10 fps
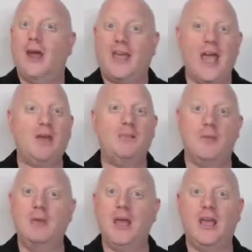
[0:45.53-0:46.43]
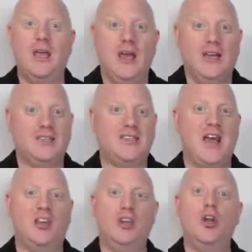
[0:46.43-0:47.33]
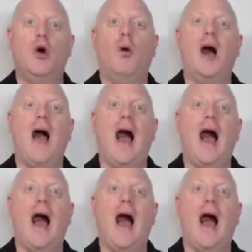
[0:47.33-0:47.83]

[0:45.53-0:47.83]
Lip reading: came to me and said, you know what,